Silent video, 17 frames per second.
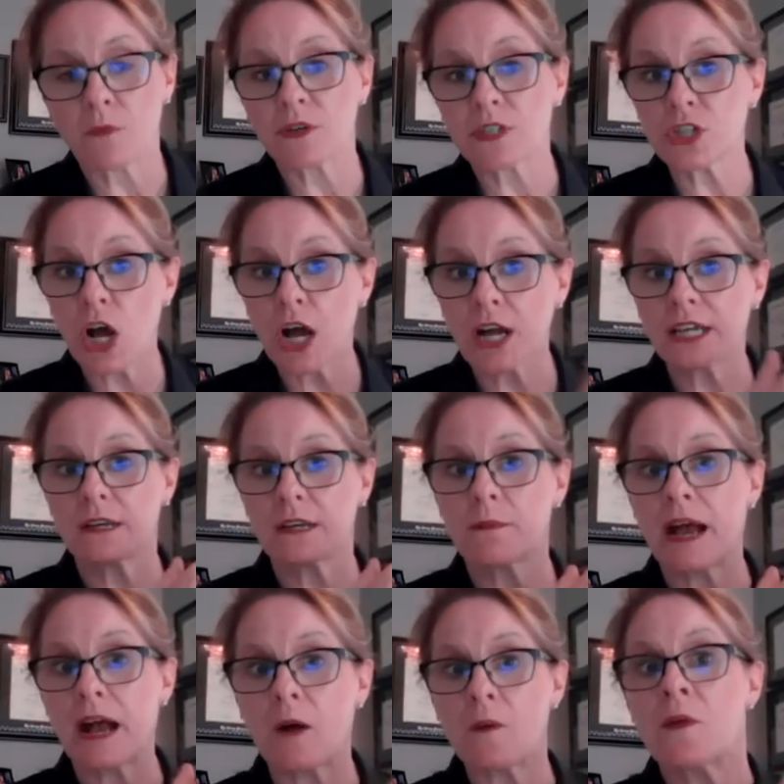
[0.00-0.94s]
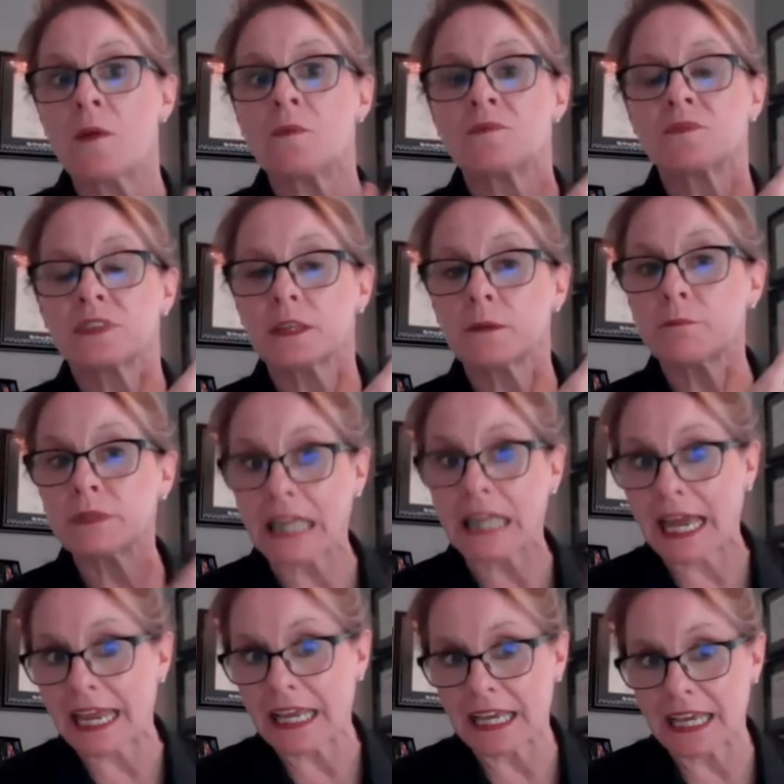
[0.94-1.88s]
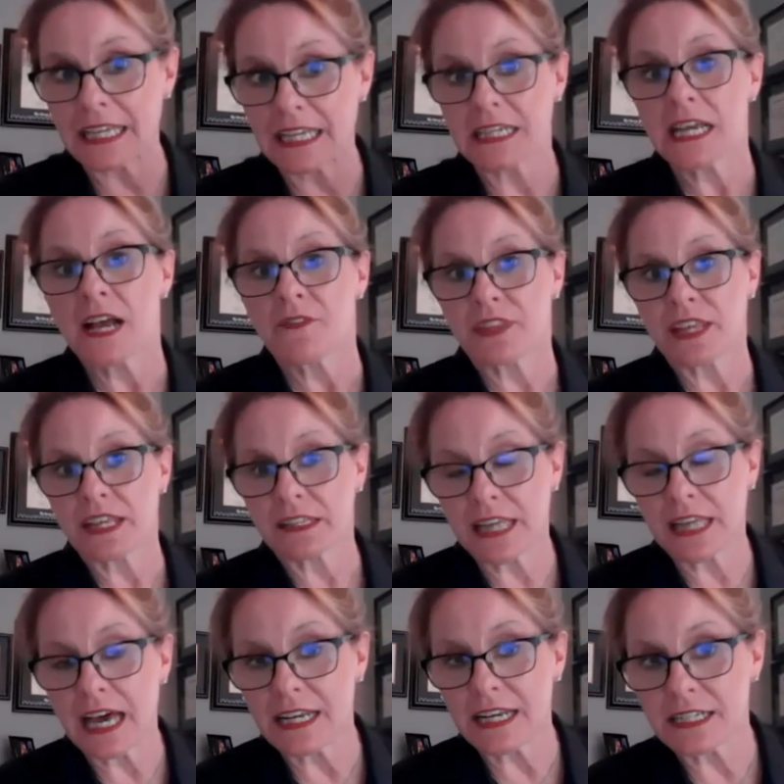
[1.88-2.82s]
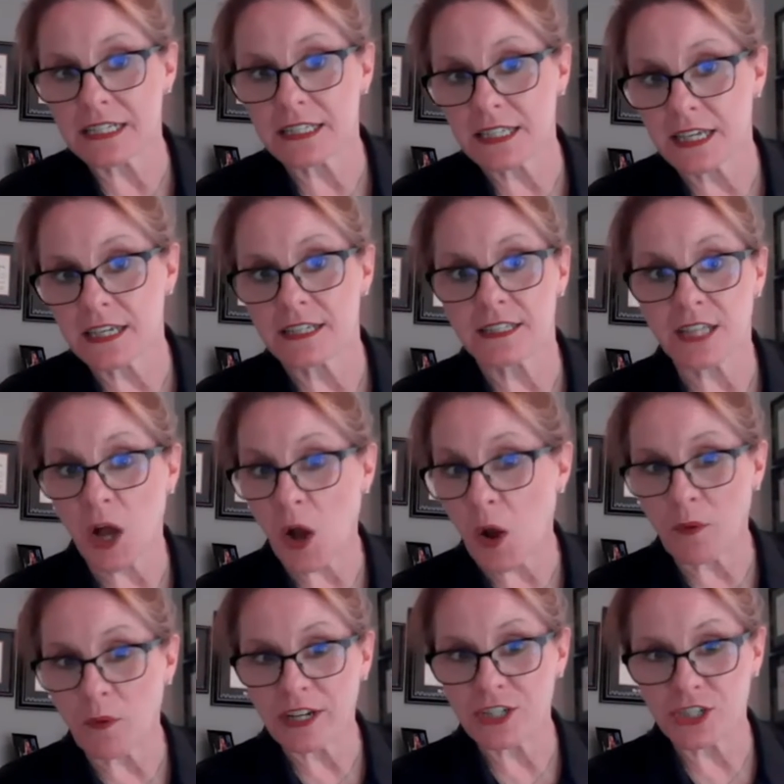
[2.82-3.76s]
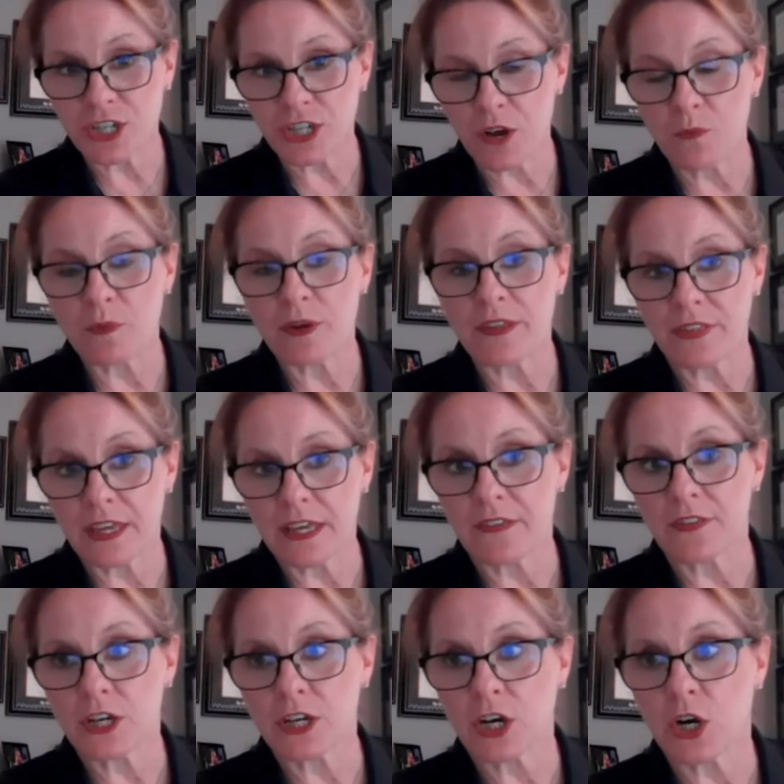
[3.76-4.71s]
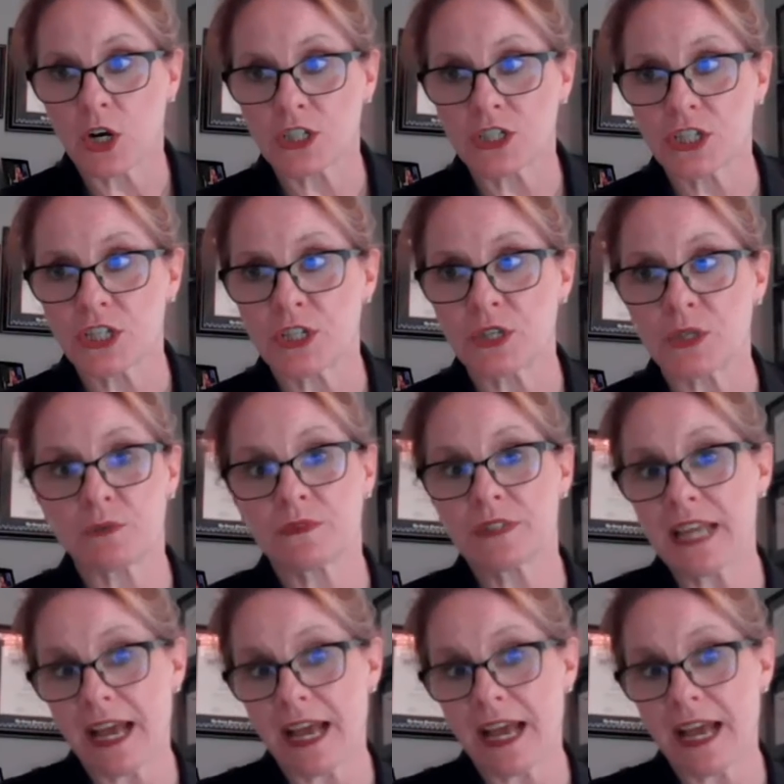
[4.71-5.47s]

We're talking about the blanket that Linus is always shown with in the cartoon.